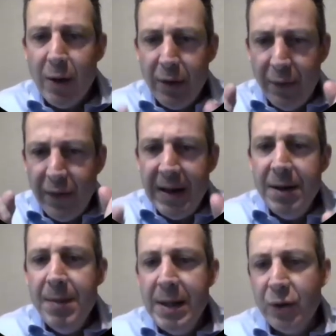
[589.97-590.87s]
the
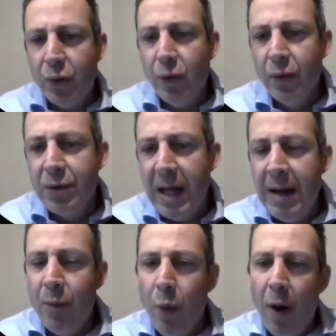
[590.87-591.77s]
fundamentals
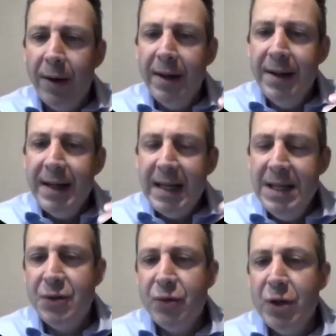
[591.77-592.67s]
and what
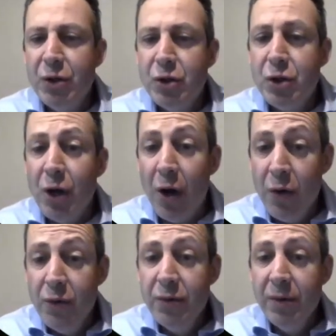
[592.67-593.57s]
history has
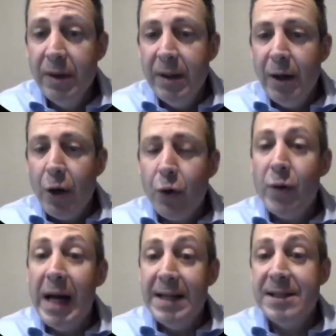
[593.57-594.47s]
shown
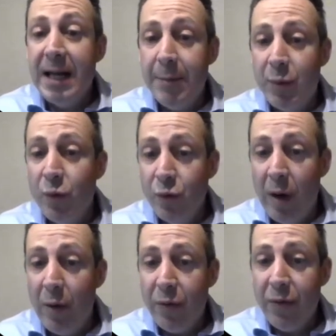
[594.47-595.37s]
creates capital
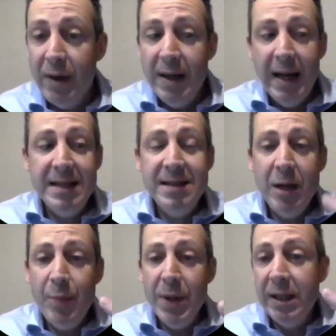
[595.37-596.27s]
growth. And
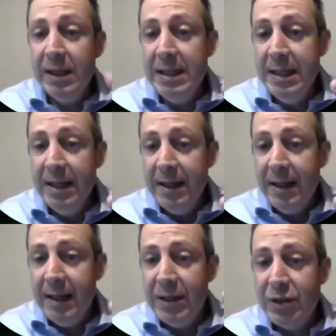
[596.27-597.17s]
typically
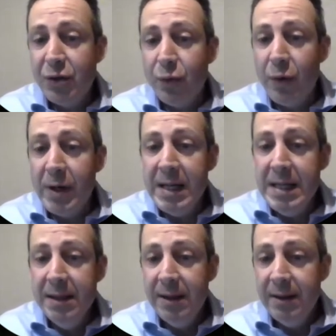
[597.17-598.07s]
it's
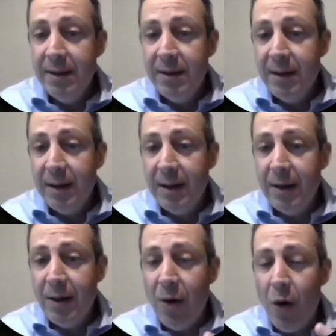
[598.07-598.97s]
3
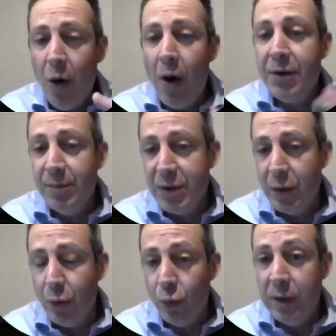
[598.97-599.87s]
items
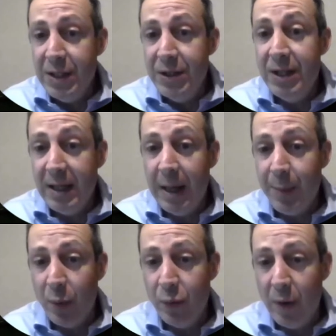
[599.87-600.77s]
that will lead to your
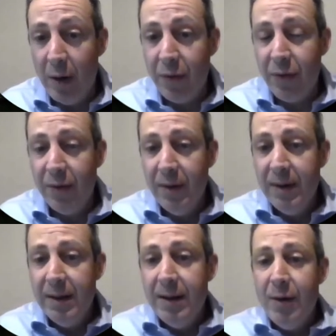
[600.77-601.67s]
capital growth.
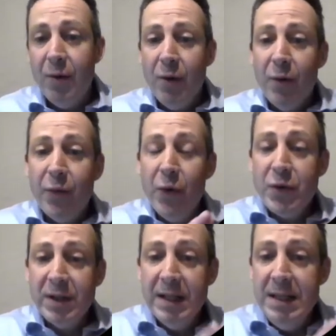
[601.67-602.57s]

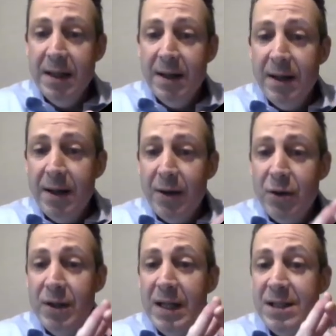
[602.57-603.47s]
Firstly,
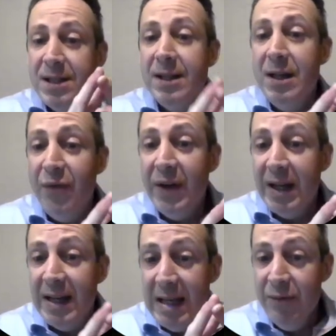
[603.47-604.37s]
you need
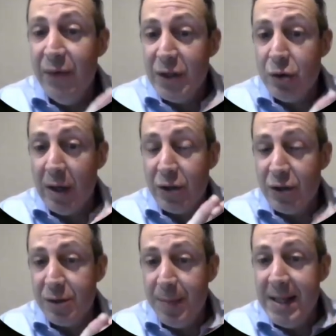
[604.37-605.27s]
significant infrastructure
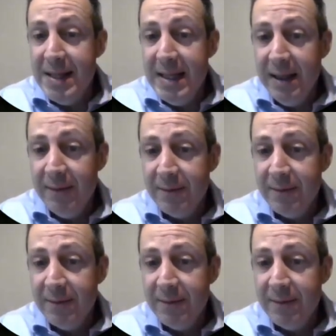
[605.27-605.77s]
spending.